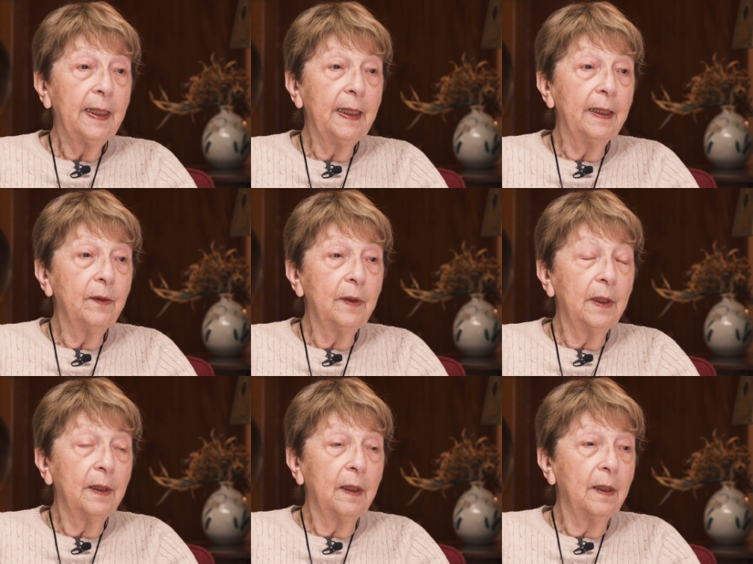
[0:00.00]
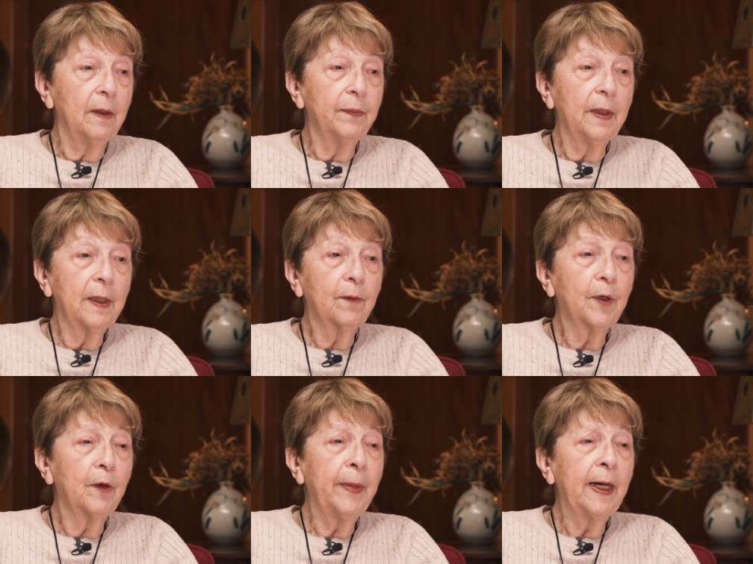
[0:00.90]
And there
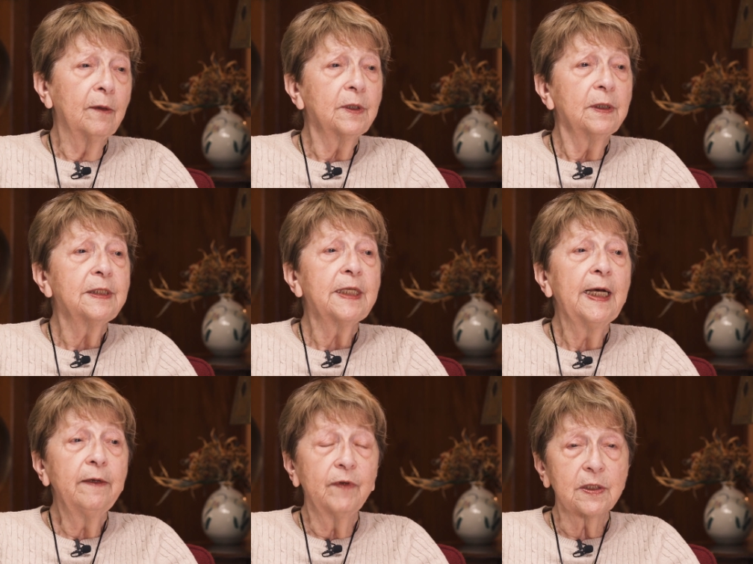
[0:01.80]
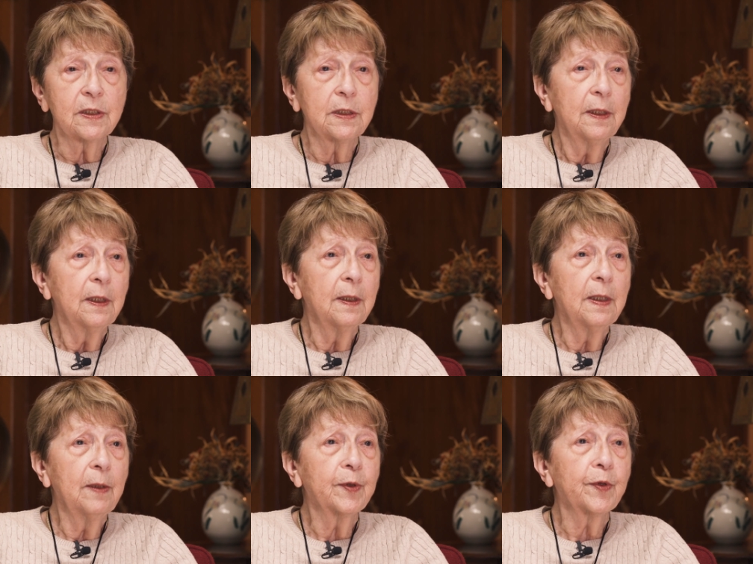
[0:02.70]
were about 10 of us.
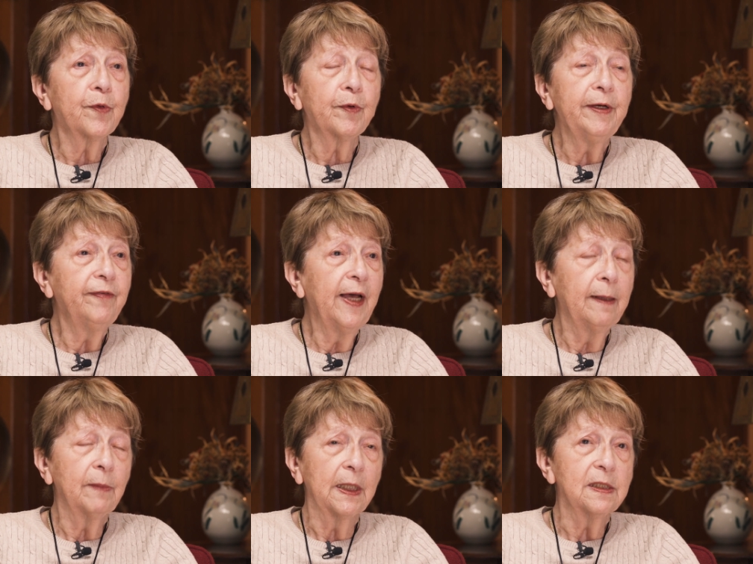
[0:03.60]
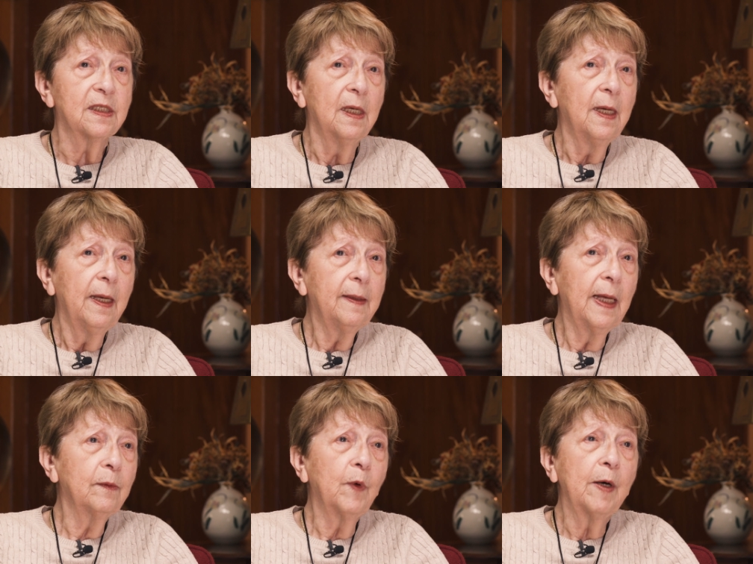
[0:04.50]
There were three families
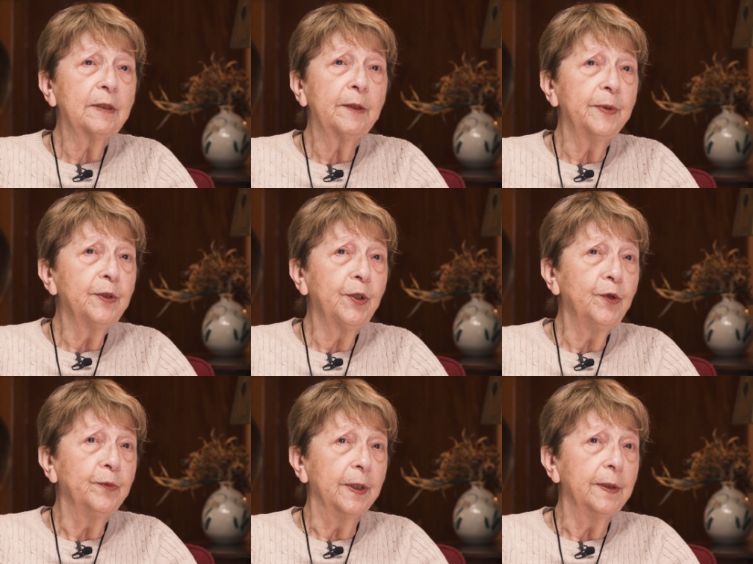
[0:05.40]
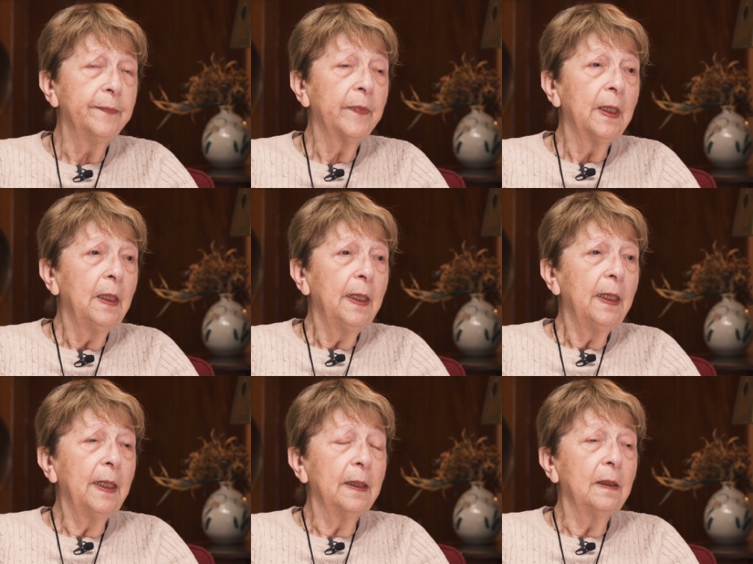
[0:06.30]
that wound up in Cuba.
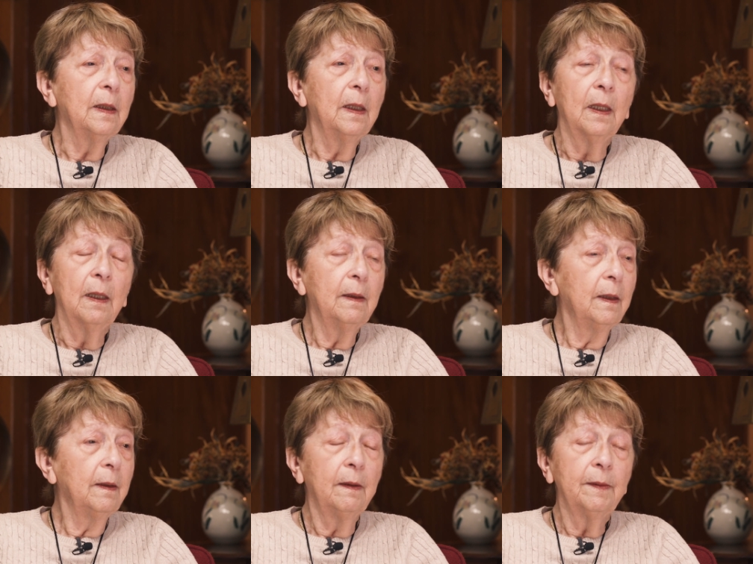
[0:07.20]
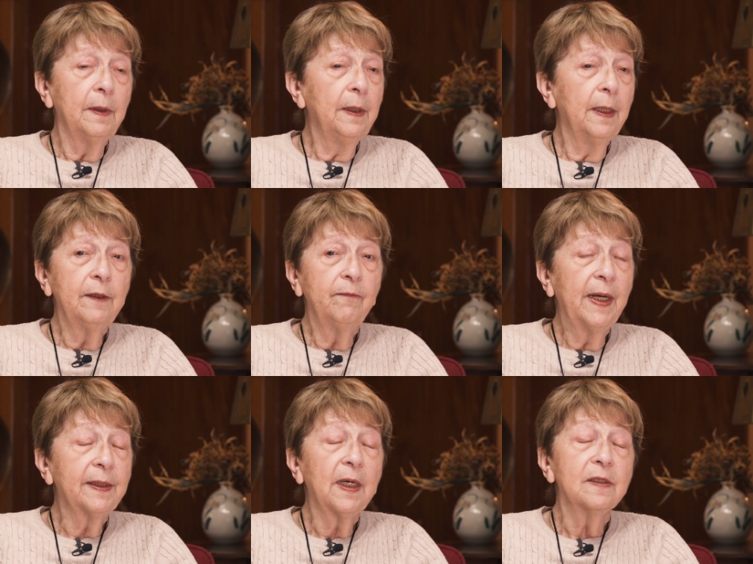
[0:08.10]
And none of
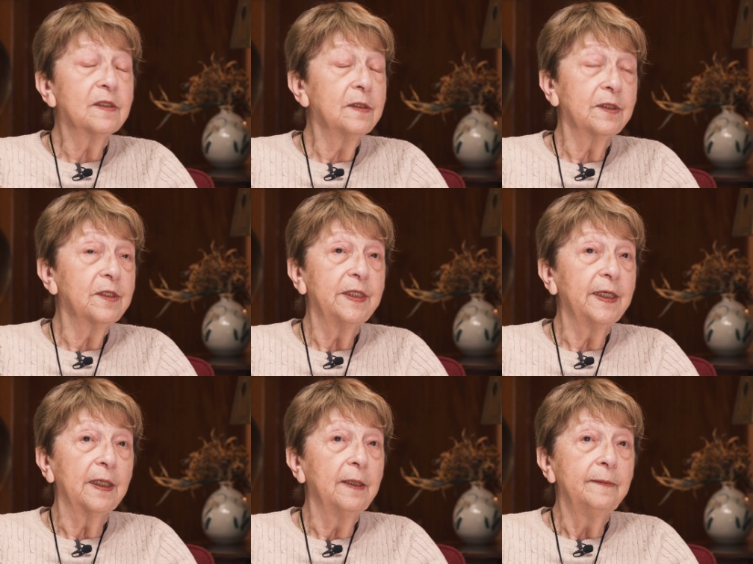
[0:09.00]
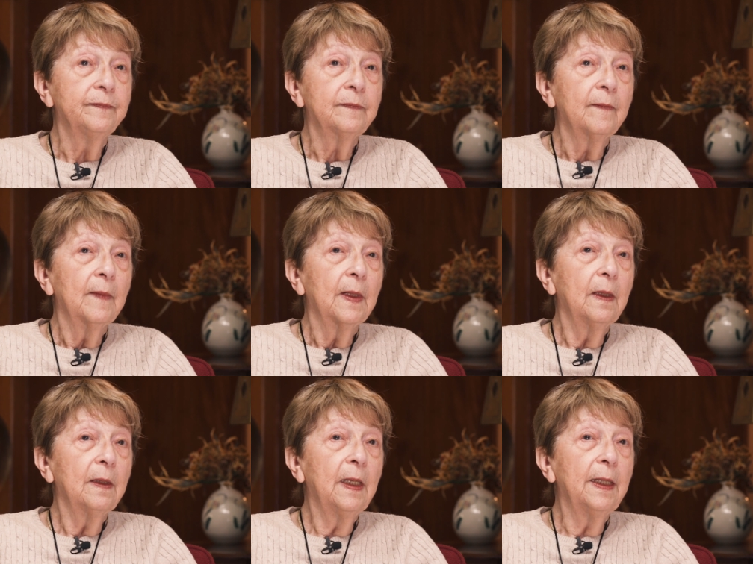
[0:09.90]
my cousins did.
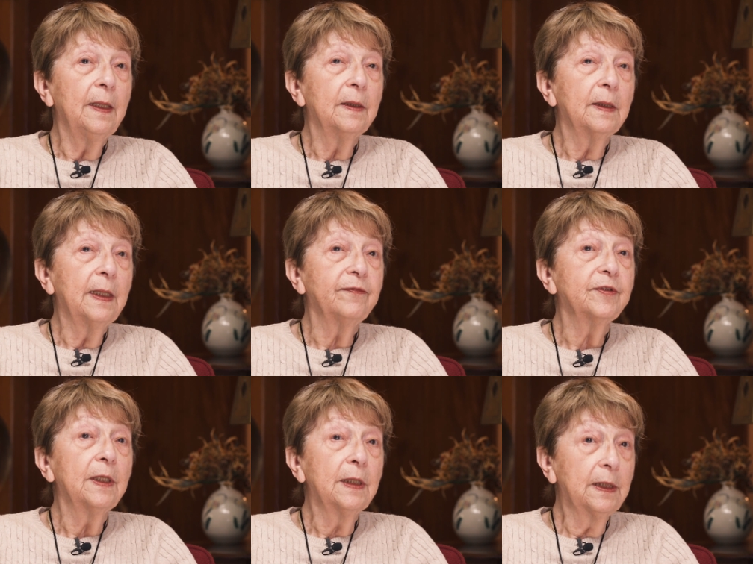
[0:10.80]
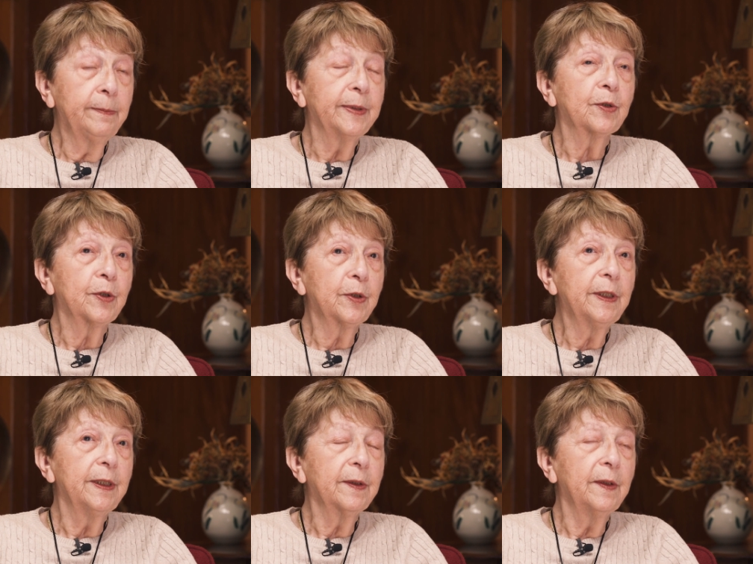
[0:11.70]
They left a little bit
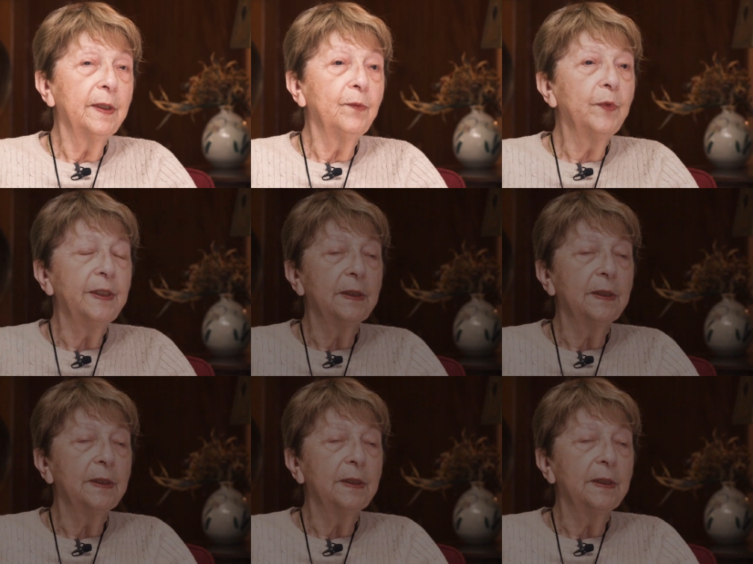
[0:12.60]
earlier than we